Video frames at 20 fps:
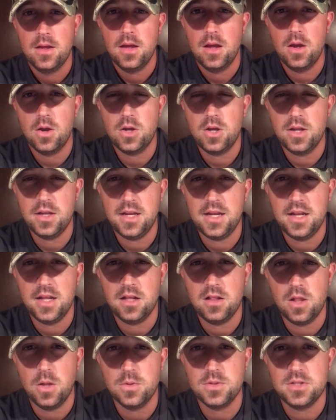Couldn't get in
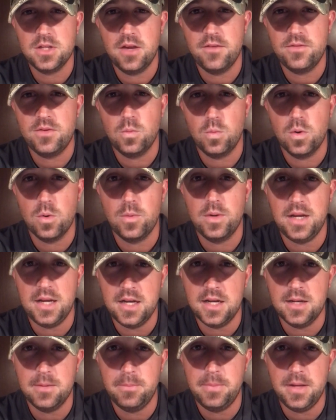close enough to where we
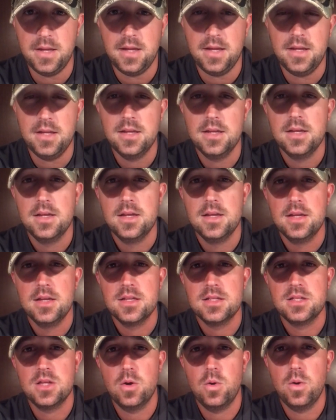needed to be,
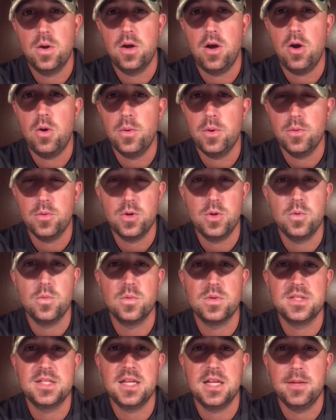so all we were
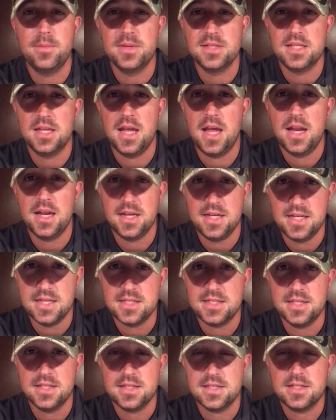doing was seeing him at a
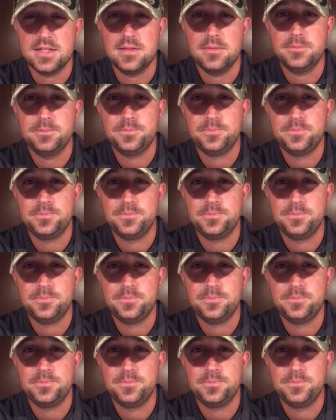distance.